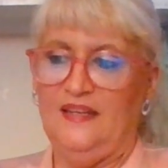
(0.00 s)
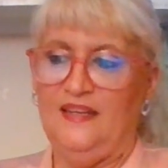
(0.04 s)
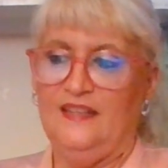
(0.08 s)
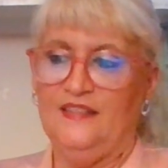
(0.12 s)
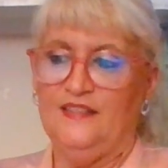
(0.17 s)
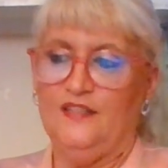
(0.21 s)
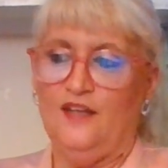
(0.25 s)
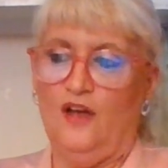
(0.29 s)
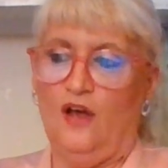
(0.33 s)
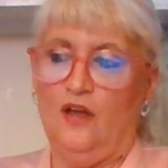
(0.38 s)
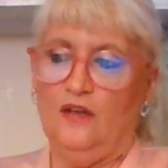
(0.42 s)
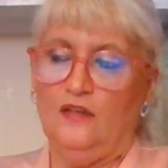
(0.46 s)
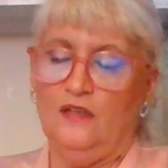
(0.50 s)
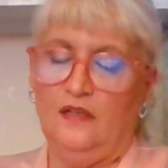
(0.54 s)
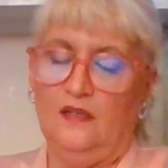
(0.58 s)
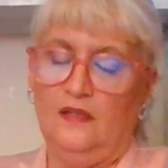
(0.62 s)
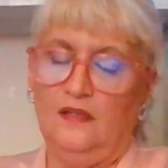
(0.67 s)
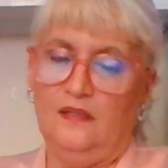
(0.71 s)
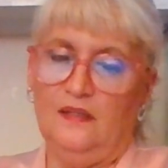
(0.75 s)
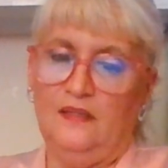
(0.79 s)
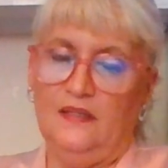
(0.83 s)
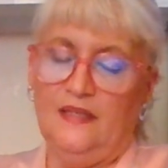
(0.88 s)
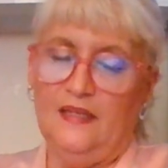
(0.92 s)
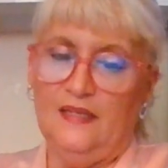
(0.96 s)
It's called
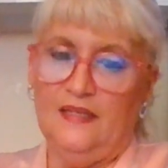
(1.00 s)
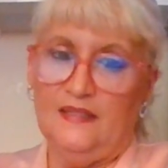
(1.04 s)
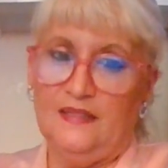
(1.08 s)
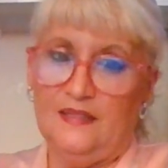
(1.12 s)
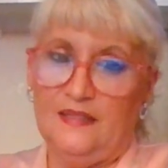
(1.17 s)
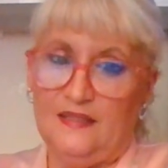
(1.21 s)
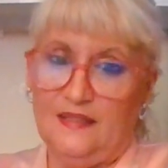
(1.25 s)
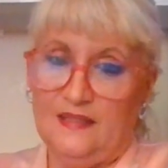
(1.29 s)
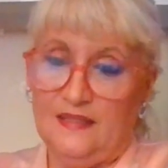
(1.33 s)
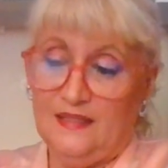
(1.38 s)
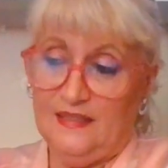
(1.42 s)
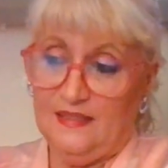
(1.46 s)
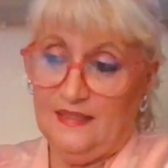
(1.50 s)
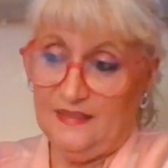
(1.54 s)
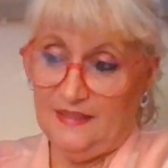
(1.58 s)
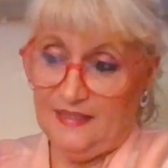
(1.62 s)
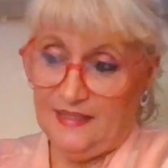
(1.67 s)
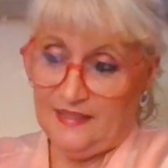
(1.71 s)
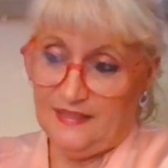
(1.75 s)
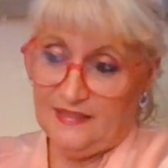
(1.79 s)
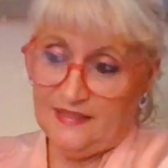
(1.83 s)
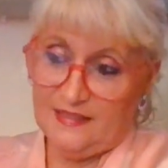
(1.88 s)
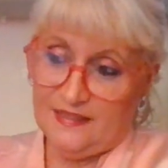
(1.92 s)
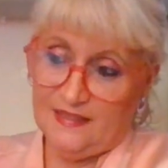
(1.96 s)
Glitz,
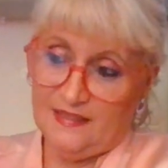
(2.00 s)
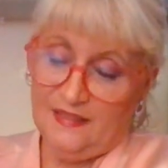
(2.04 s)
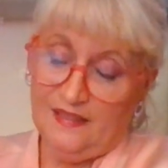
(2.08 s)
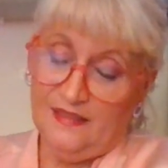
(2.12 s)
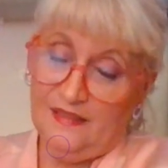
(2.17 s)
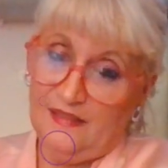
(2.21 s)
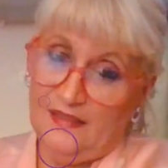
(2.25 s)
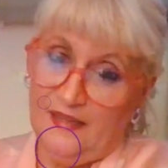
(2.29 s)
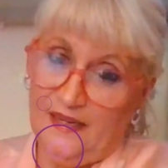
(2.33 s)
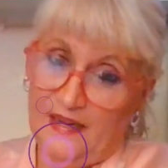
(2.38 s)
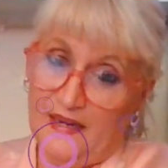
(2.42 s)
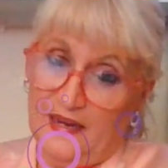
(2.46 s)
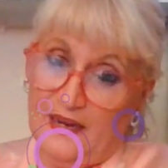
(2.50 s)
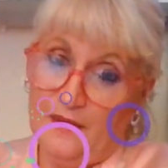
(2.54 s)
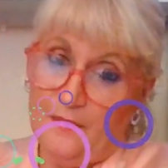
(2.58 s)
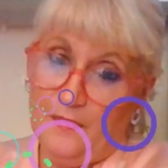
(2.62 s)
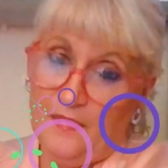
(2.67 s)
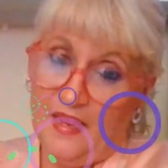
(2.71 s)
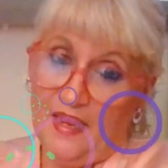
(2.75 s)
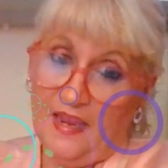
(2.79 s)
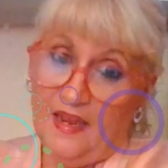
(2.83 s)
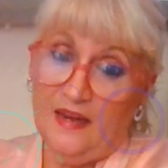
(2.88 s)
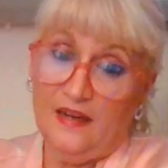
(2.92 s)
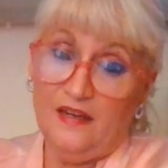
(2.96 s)

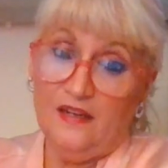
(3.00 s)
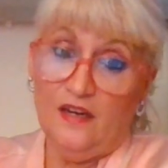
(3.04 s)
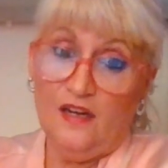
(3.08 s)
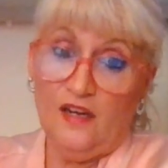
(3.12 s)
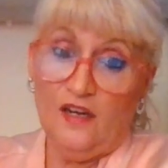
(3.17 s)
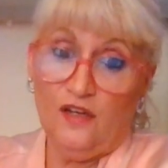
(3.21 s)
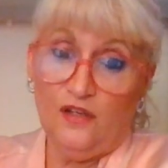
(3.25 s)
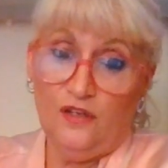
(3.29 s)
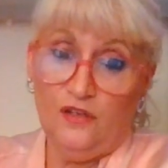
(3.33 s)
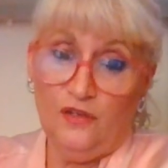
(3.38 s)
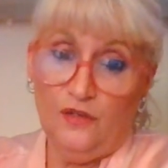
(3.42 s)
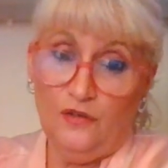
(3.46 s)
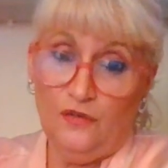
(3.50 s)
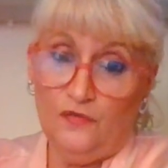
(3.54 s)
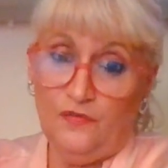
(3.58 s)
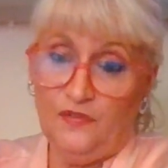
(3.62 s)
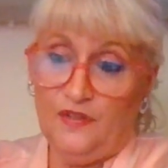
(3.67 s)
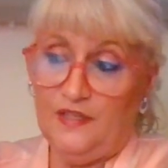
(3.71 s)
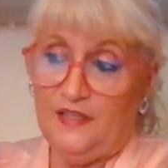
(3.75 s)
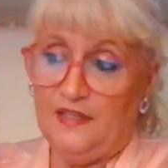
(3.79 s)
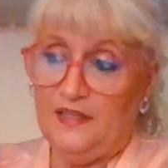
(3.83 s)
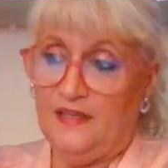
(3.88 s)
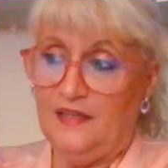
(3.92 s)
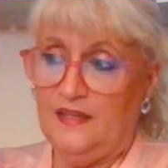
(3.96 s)
Glam, and
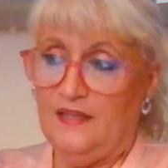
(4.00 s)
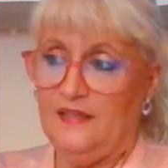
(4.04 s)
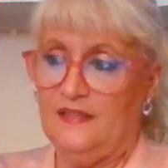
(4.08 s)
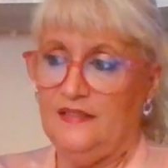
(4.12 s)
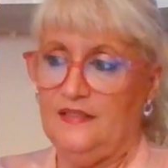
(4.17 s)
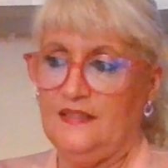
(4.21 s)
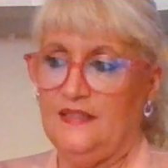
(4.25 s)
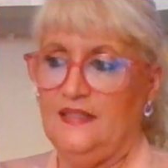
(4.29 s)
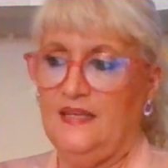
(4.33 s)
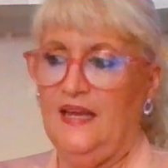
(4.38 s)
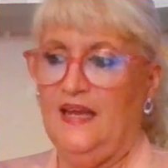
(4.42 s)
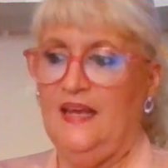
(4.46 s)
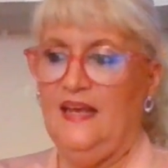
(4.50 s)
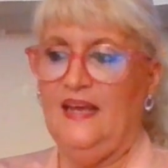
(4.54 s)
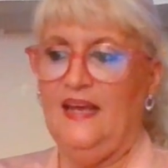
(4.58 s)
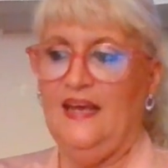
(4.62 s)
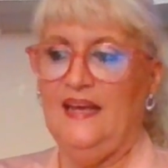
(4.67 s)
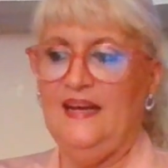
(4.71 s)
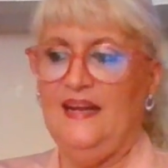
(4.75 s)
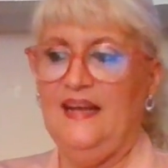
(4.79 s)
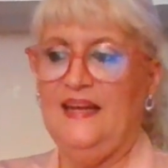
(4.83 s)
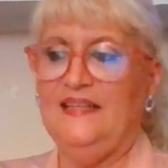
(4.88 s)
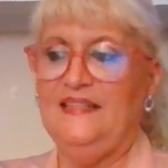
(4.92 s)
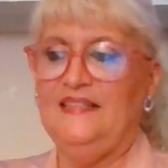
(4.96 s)
Goofiness.
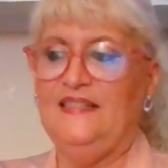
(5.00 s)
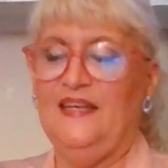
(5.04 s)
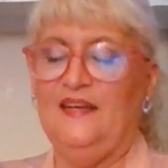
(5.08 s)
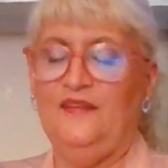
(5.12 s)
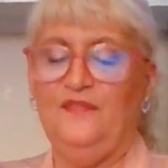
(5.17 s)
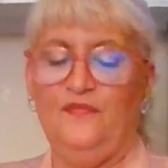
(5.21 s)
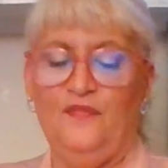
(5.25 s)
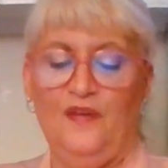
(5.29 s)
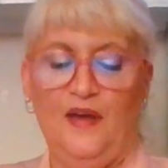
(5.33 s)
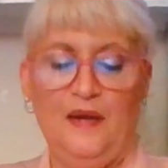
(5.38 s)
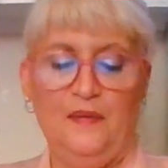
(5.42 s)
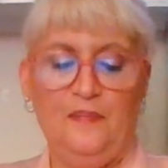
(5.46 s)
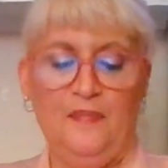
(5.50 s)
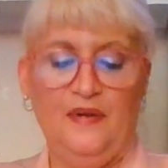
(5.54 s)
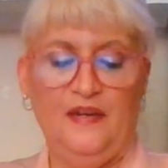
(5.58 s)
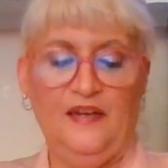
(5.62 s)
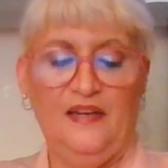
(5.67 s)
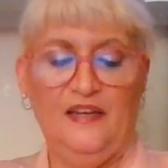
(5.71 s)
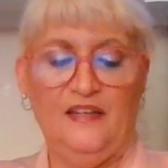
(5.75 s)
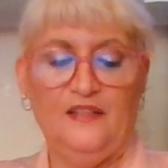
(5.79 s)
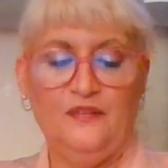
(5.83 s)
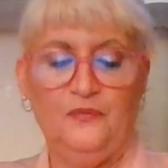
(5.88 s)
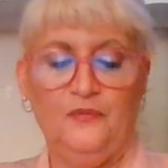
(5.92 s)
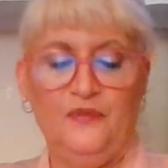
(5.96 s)
And I say fun
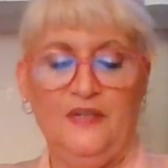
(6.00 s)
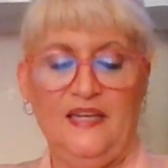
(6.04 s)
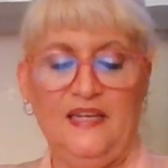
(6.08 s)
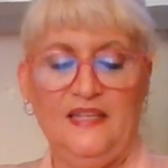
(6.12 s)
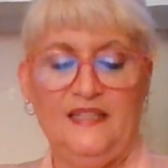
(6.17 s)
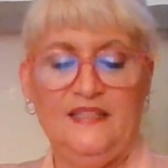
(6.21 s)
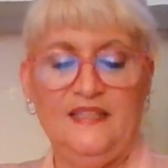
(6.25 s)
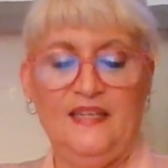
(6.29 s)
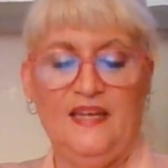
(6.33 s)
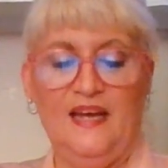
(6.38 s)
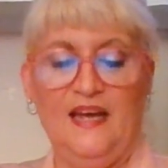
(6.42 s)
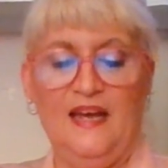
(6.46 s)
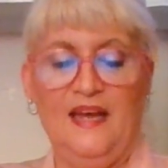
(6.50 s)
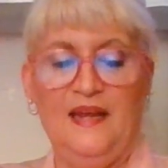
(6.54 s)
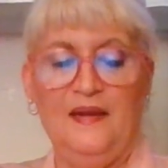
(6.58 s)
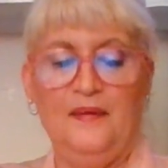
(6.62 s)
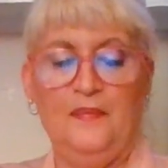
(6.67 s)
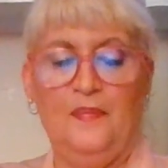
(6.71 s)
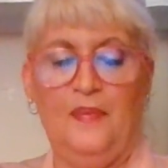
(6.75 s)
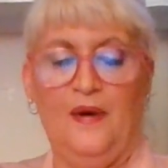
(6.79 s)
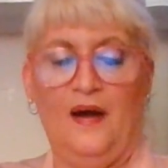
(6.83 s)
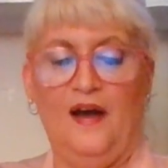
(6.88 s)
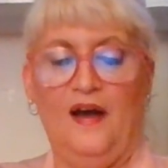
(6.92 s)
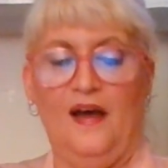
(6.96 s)
because we get to
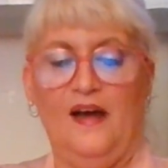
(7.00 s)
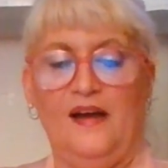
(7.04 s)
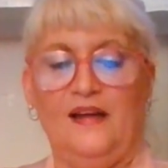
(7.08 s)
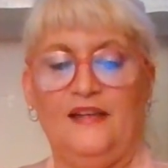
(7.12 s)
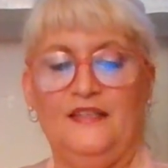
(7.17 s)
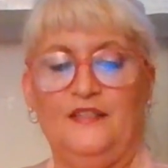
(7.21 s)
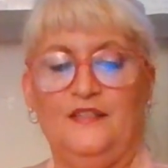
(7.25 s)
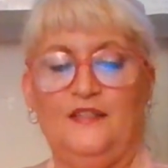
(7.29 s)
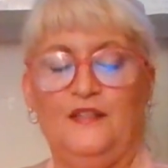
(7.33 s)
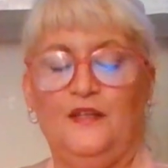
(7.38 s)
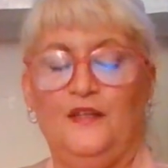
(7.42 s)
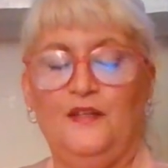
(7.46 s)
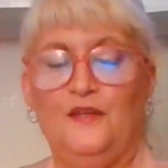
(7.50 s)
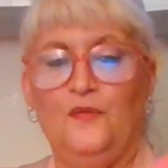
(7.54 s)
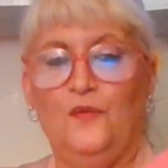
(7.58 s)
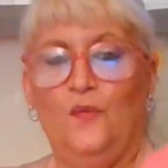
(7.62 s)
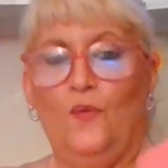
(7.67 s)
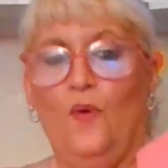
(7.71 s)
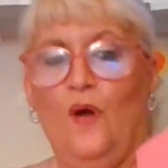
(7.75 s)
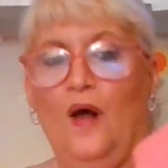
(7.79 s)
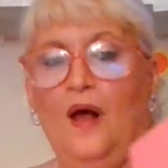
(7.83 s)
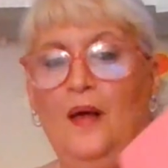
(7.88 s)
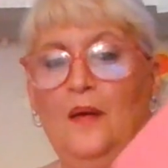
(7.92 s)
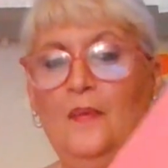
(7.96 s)
unbox the
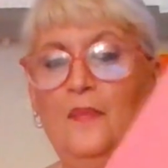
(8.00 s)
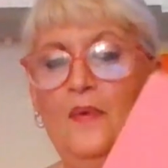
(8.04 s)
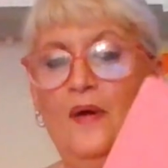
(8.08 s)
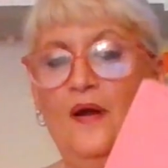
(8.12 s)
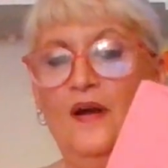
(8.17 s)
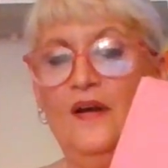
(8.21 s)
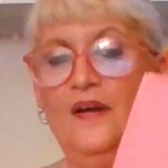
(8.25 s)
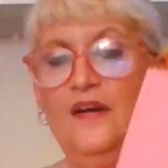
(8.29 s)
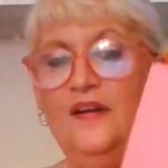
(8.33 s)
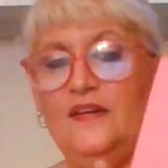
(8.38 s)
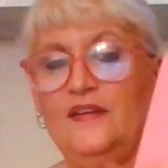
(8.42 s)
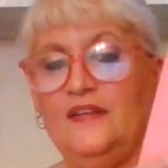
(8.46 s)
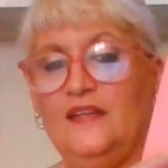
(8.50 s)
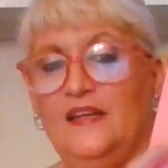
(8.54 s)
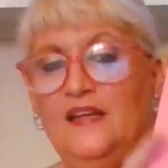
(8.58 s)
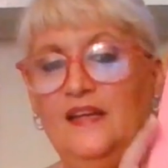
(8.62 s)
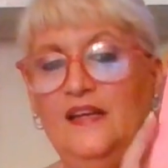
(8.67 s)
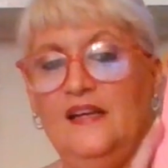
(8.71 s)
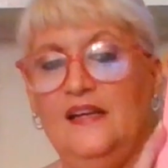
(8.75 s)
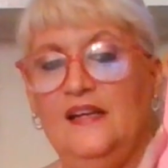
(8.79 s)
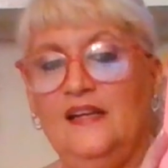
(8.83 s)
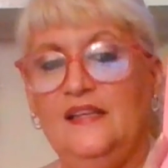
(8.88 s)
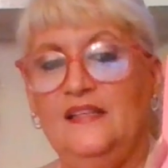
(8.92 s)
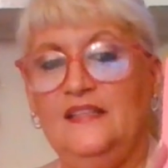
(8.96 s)
Walmart
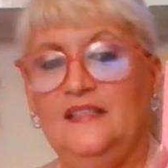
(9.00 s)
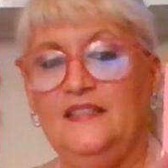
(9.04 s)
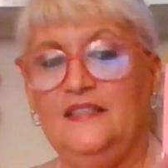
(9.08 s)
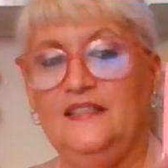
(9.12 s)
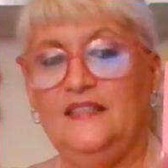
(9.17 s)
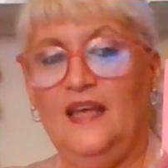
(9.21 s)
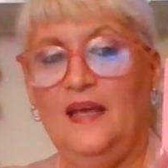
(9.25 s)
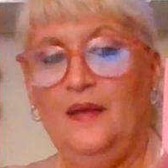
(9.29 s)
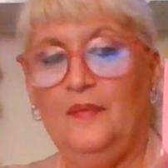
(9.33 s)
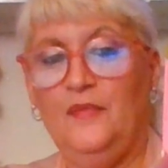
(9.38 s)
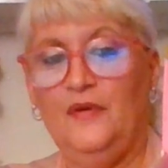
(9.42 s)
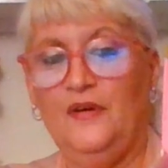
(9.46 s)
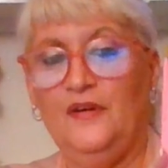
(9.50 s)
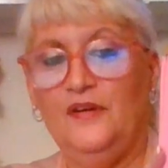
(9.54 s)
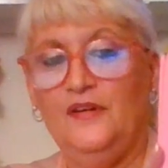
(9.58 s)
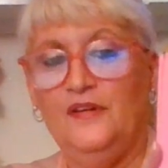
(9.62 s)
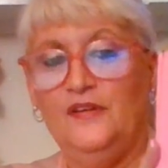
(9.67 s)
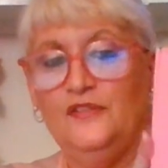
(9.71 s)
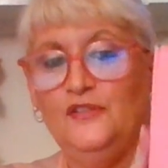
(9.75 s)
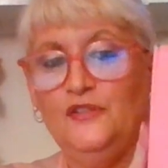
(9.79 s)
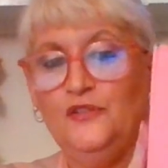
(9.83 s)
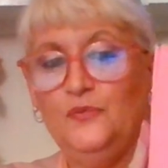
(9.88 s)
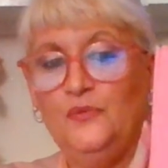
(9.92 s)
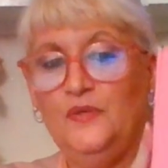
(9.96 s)
Summer
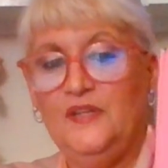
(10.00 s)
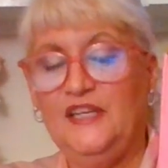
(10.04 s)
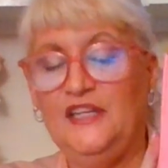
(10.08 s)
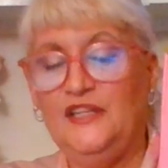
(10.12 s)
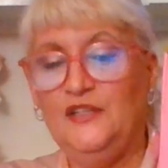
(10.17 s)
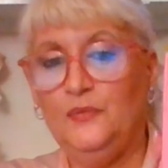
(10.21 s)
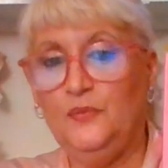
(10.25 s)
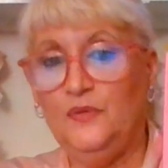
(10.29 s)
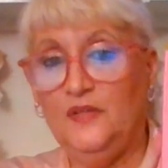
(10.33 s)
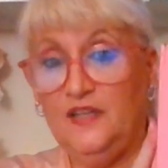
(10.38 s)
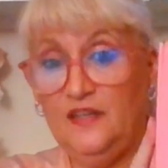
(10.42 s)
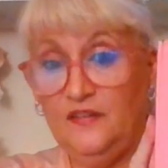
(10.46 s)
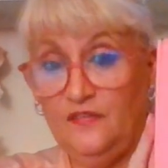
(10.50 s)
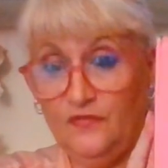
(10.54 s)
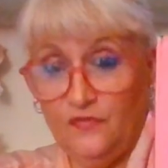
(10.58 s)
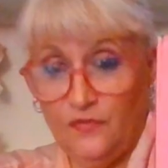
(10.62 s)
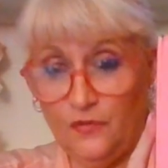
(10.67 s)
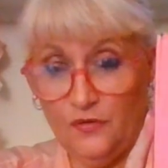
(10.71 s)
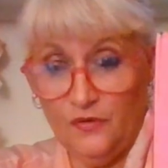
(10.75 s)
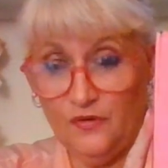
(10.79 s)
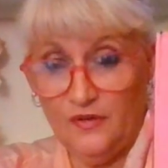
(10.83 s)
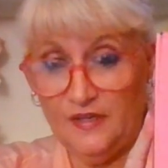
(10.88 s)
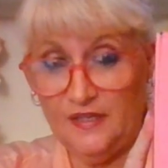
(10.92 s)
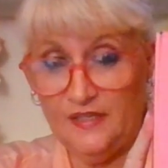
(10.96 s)

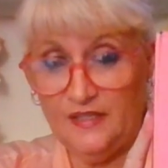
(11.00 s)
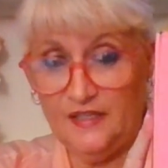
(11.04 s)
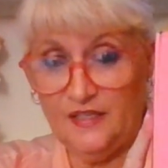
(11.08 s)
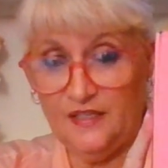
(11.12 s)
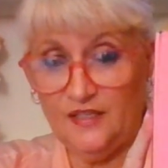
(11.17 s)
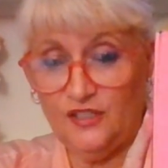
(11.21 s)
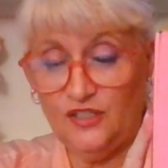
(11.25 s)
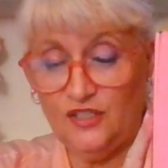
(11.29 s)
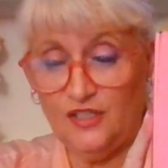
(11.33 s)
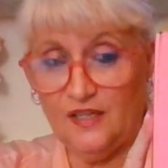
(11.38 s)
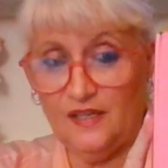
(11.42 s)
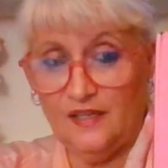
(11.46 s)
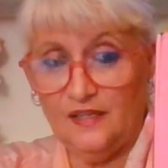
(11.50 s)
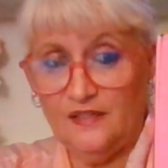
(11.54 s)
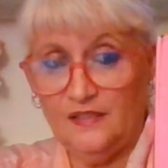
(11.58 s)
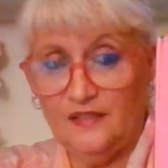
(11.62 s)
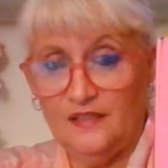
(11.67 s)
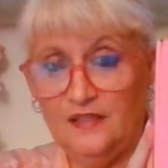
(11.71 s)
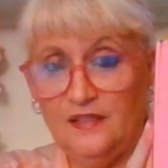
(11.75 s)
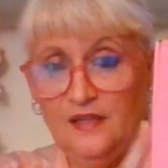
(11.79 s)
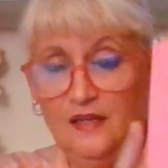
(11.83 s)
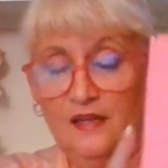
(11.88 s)
2024 edition.